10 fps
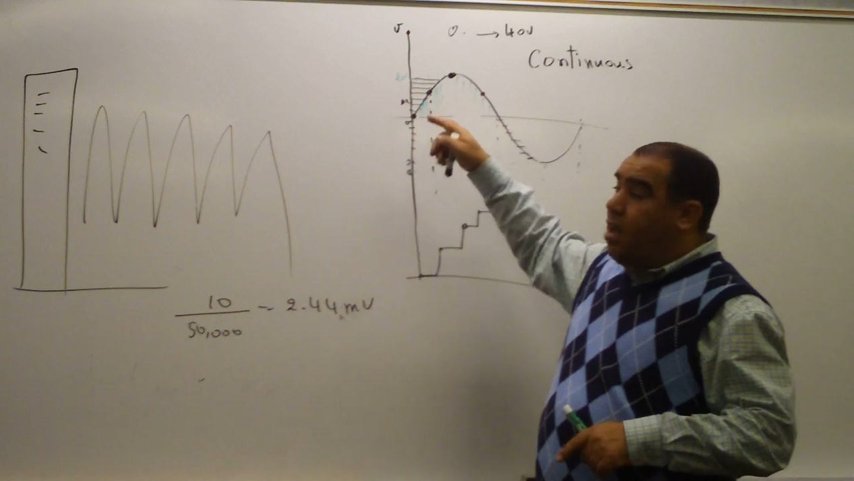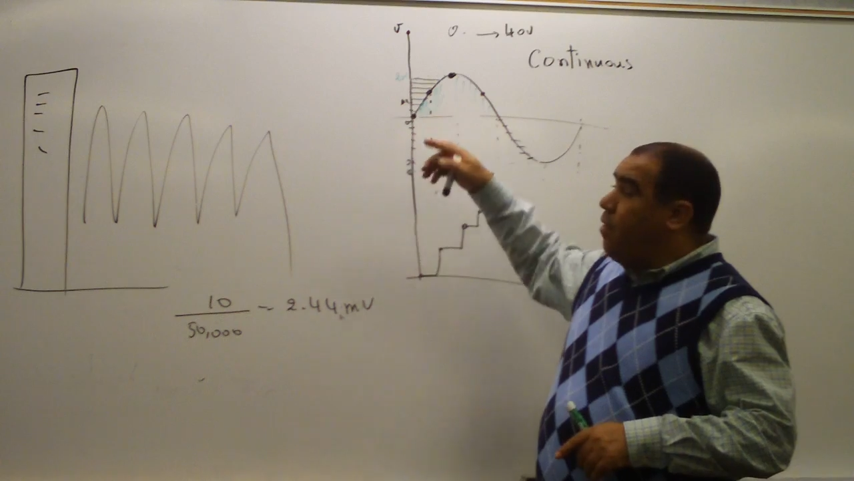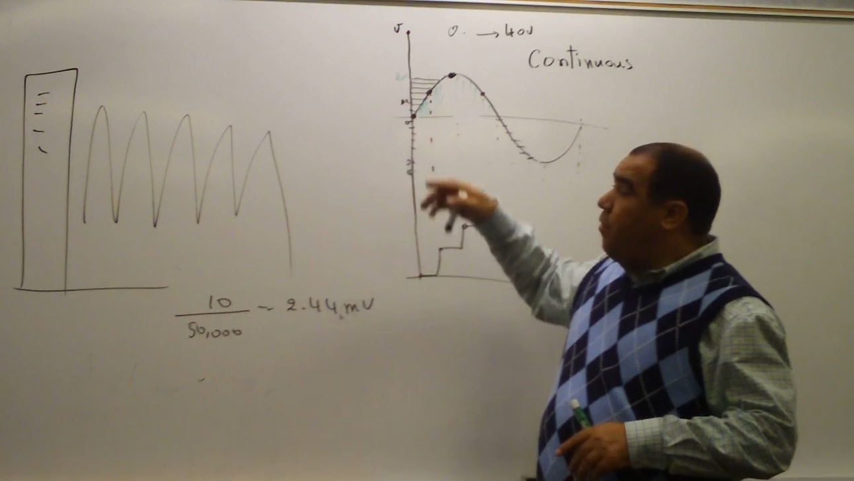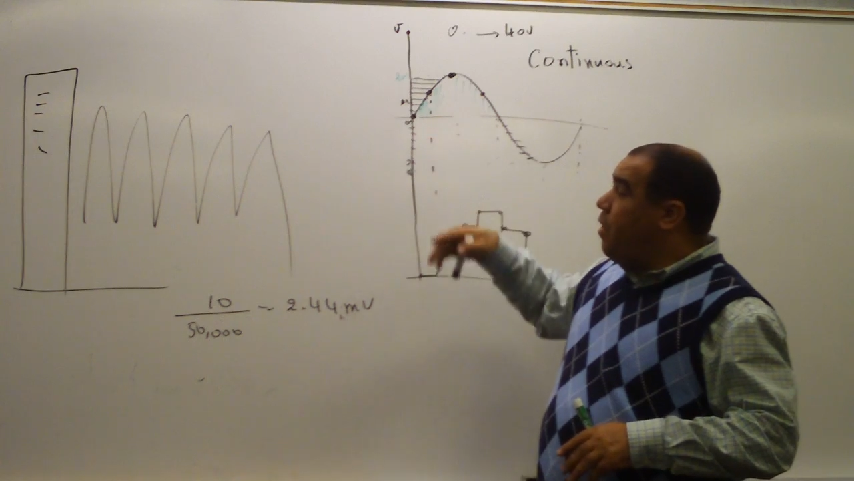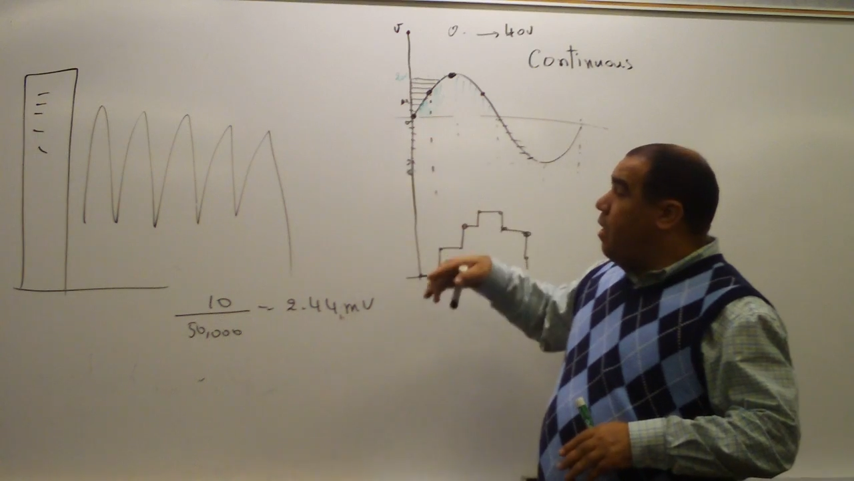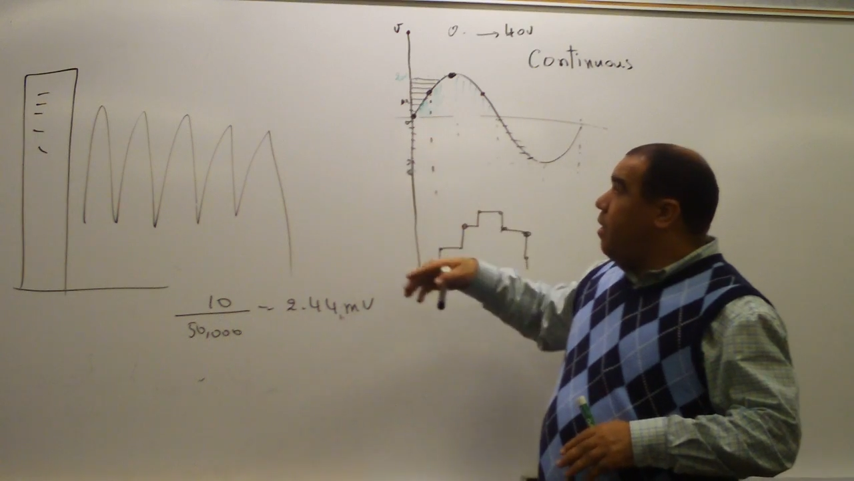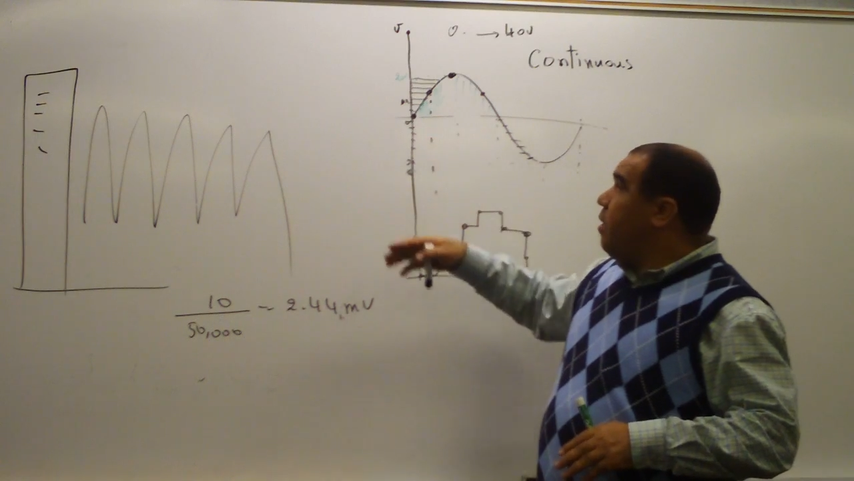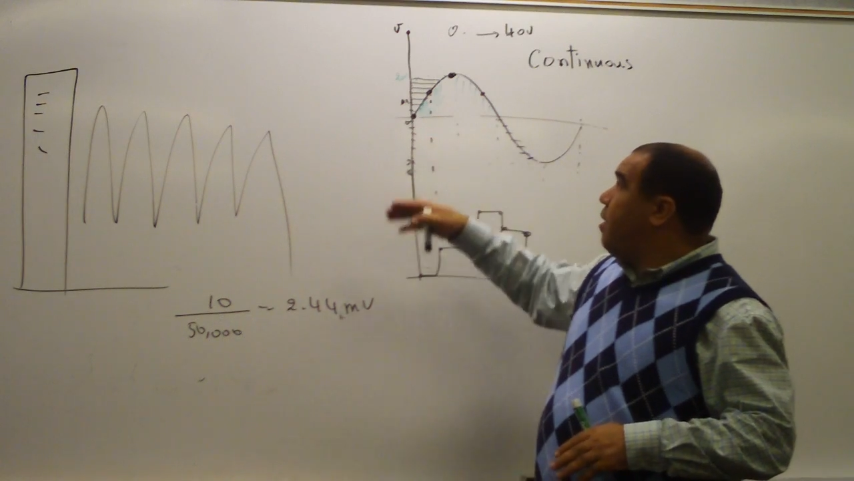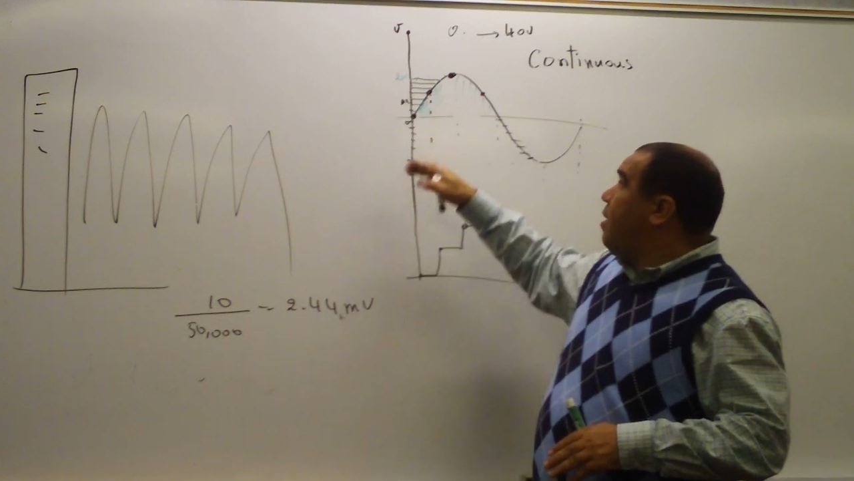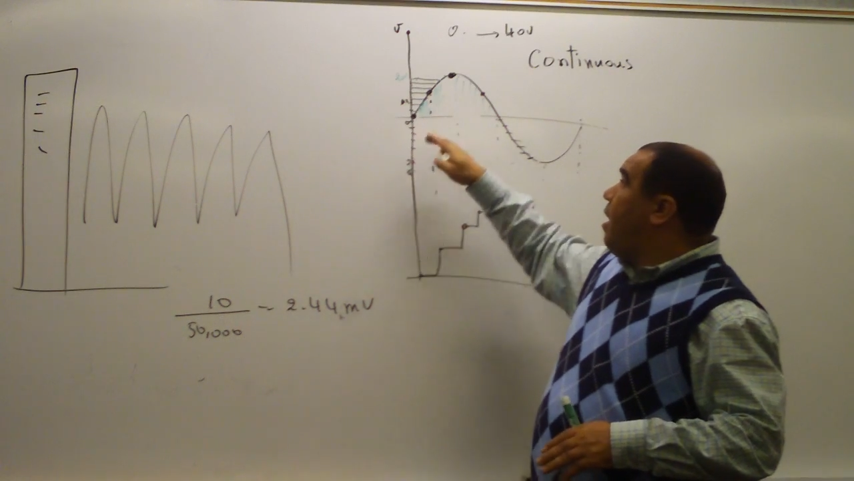And
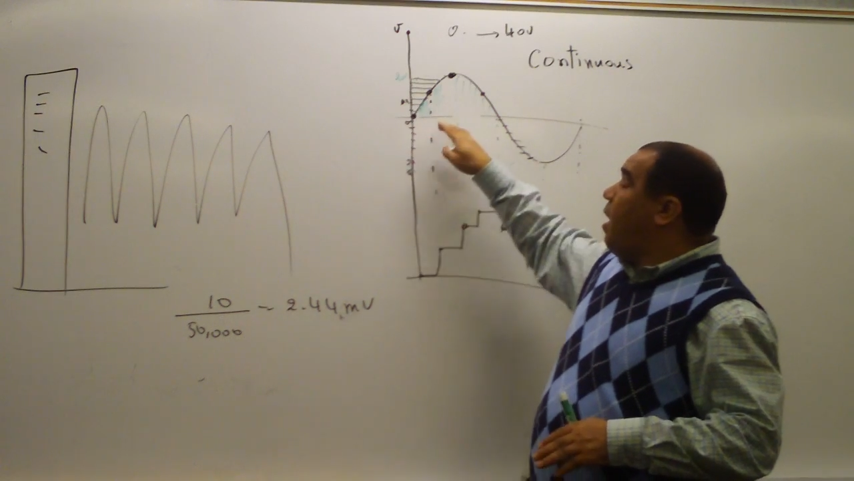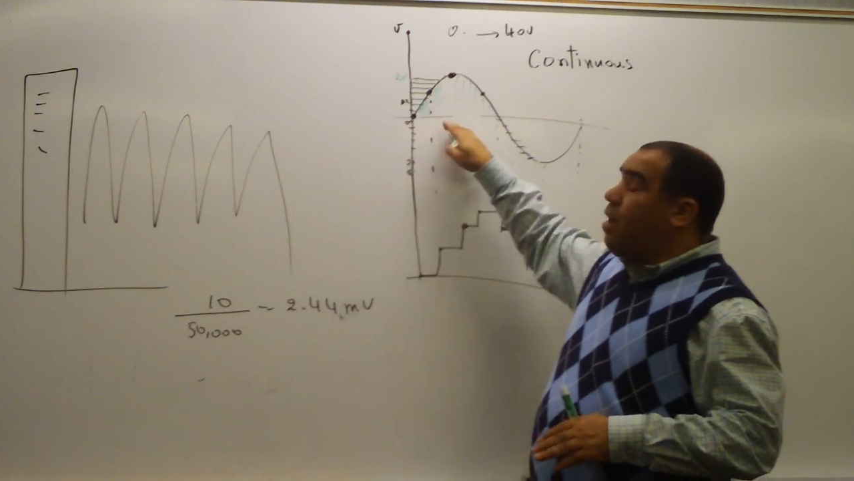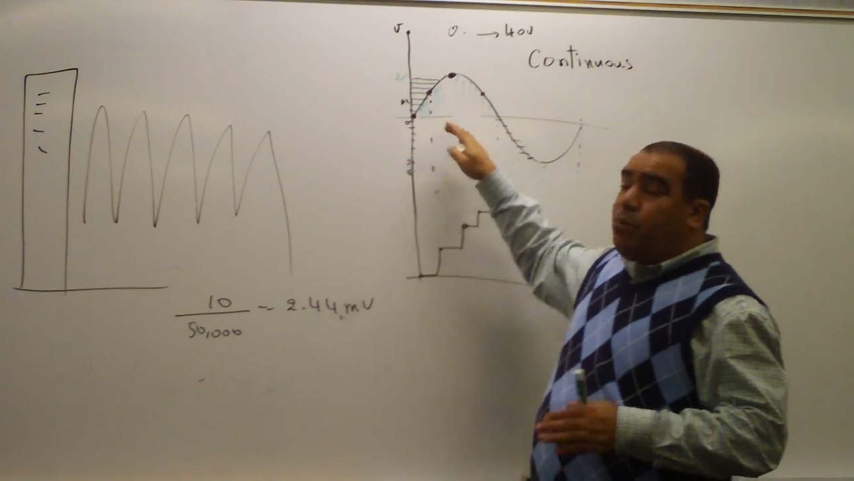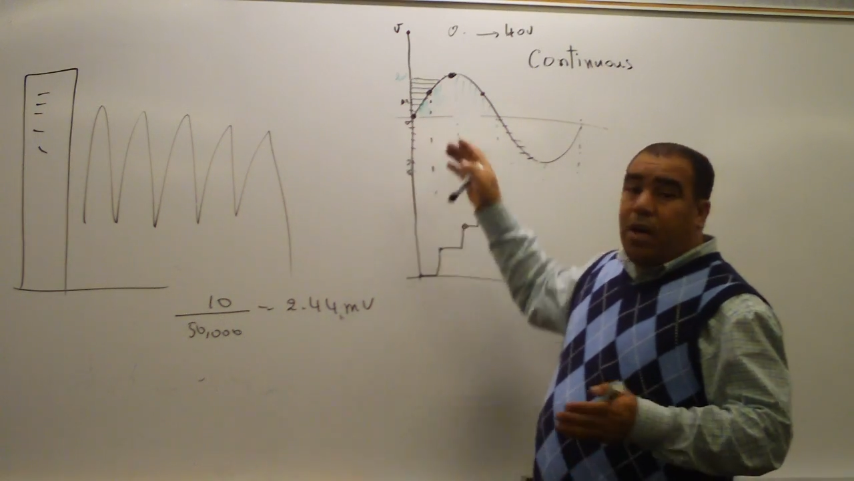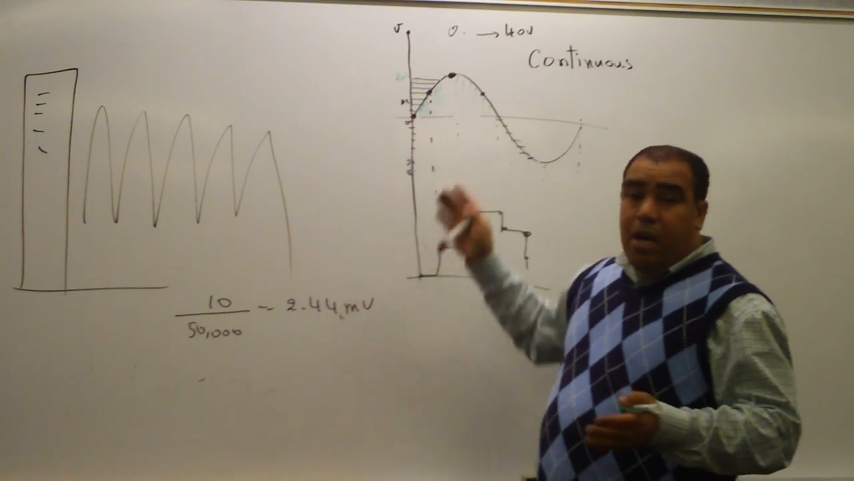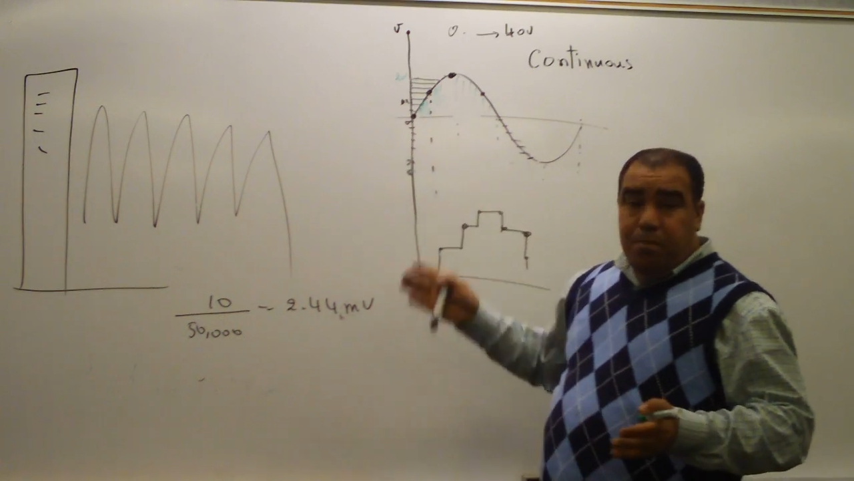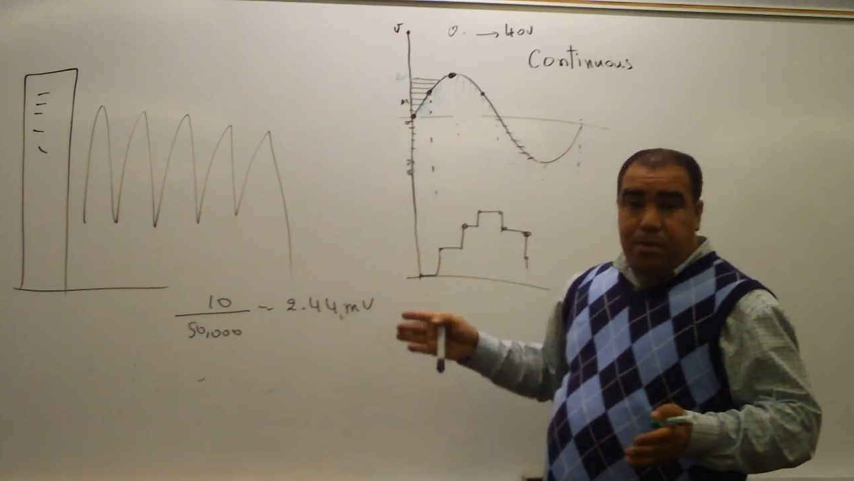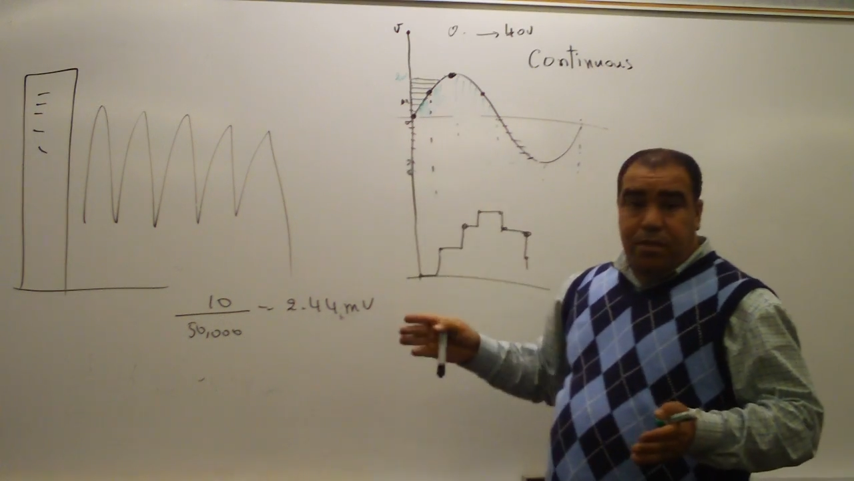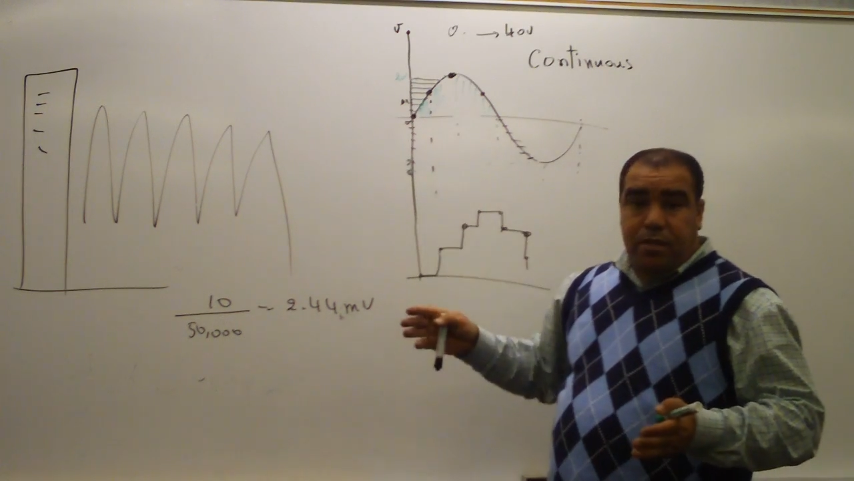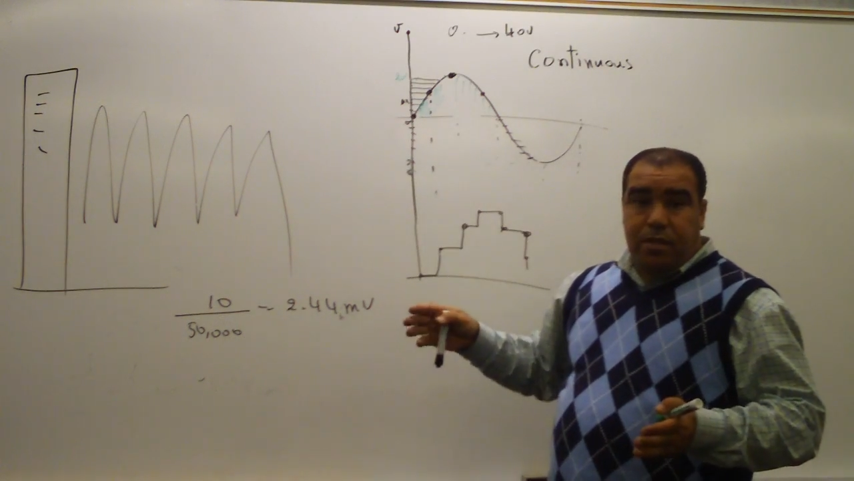then what
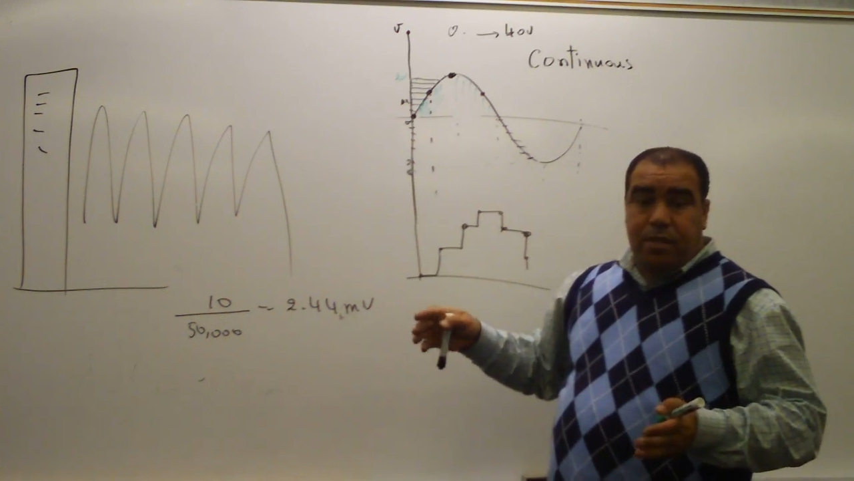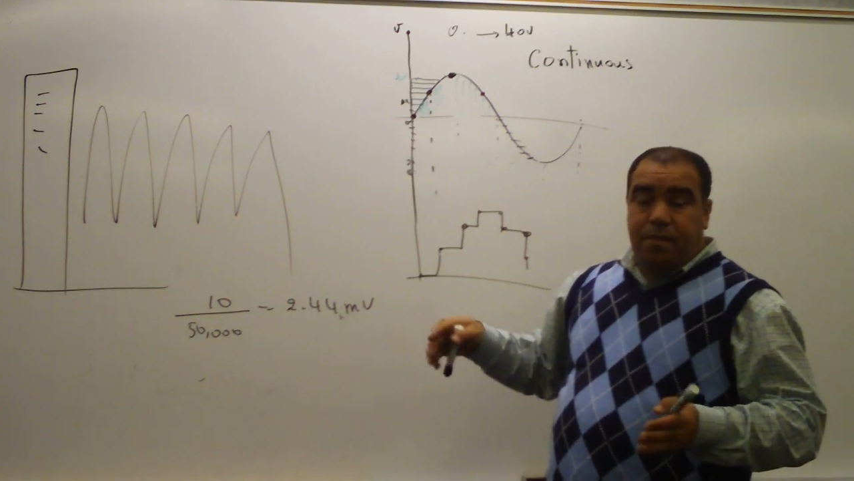happens?